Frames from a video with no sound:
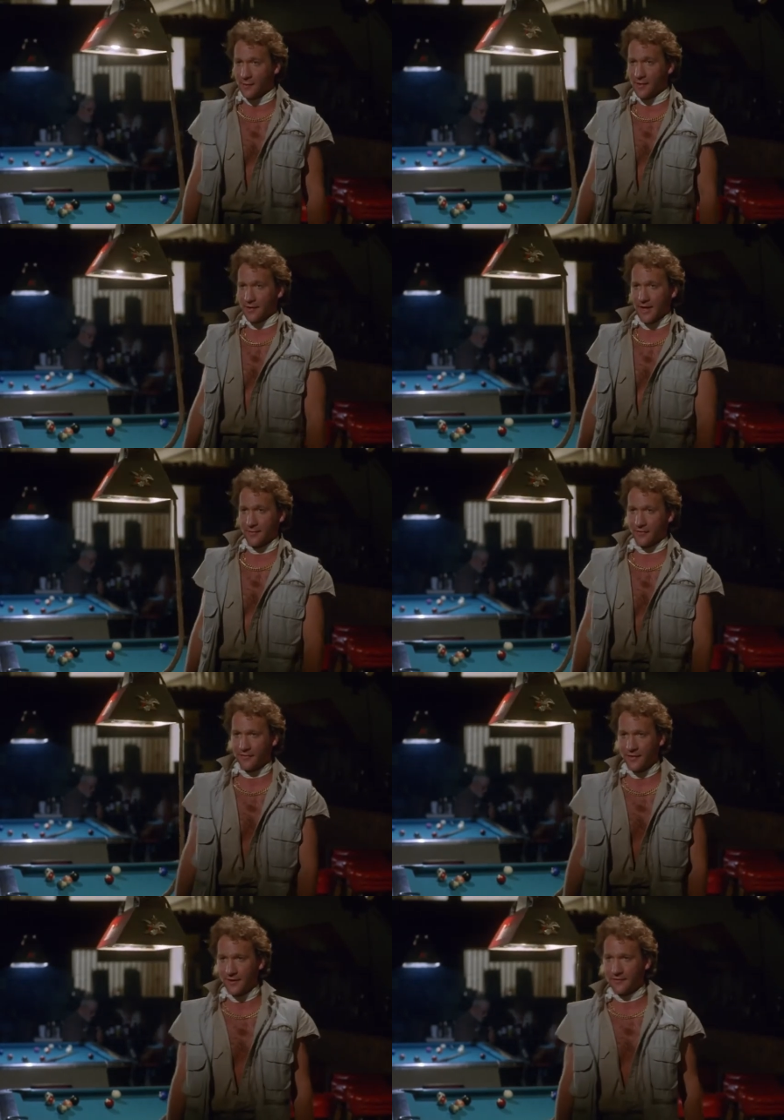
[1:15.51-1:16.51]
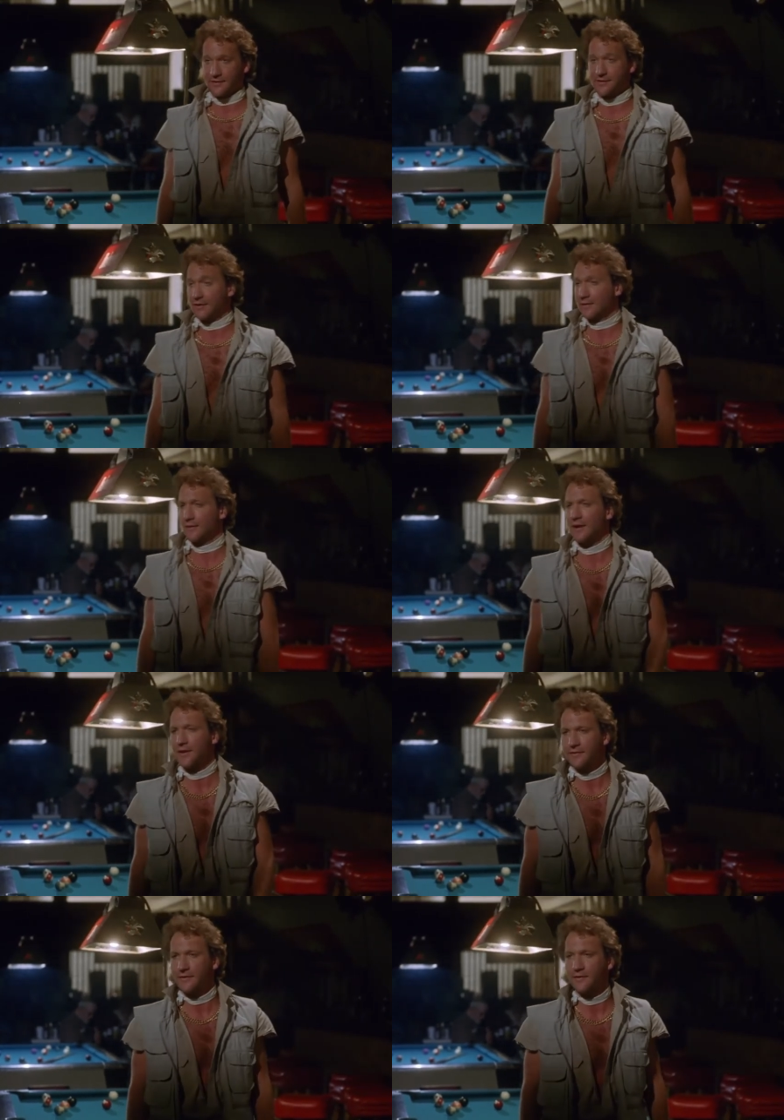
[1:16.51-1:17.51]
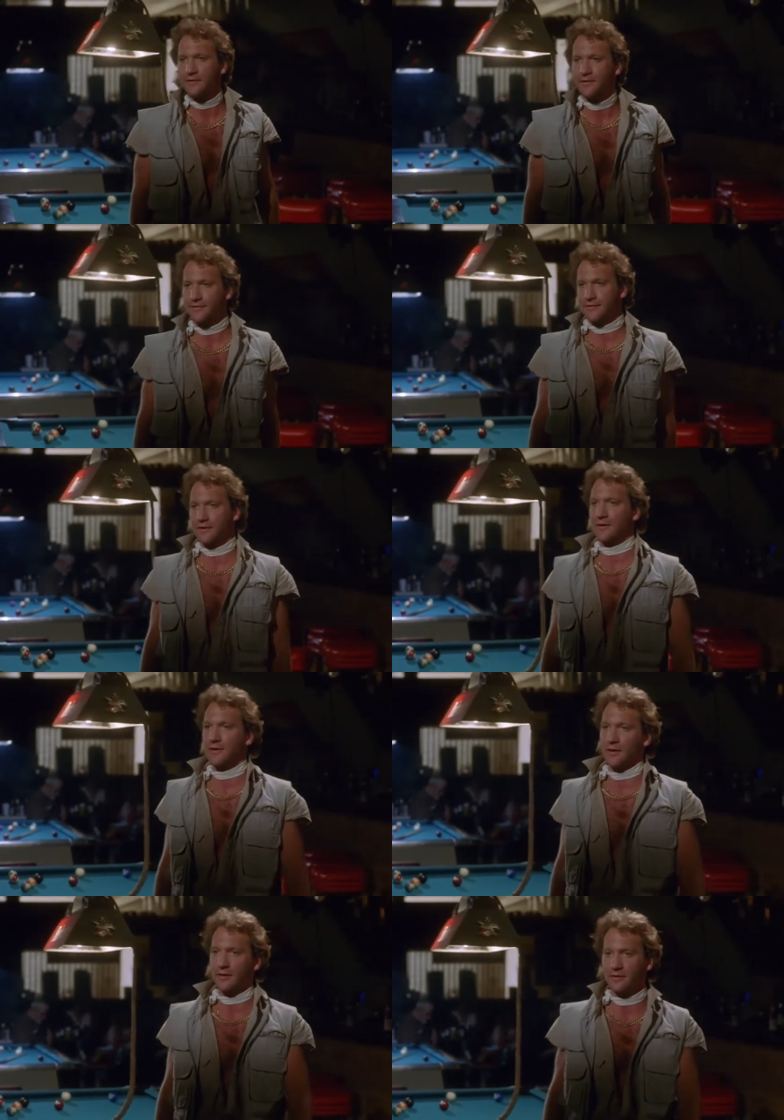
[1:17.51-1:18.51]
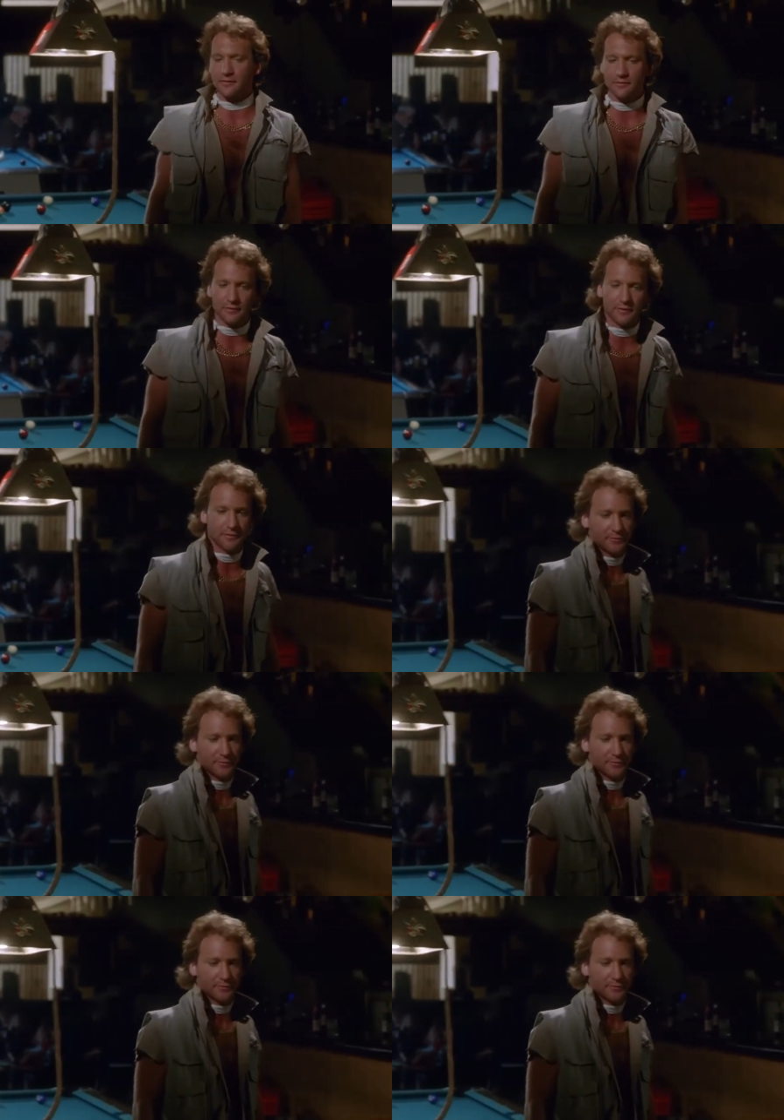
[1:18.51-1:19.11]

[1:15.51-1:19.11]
more than I'm afraid of a certain ethno-historian who,